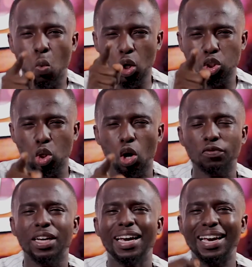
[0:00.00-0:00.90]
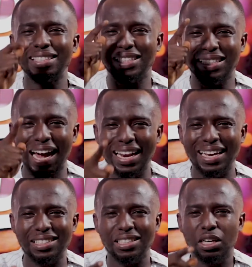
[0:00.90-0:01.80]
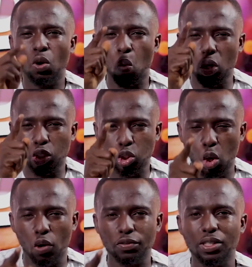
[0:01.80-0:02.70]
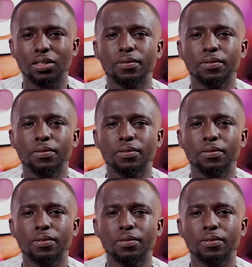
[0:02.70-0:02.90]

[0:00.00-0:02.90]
was solved. His challenge was solved.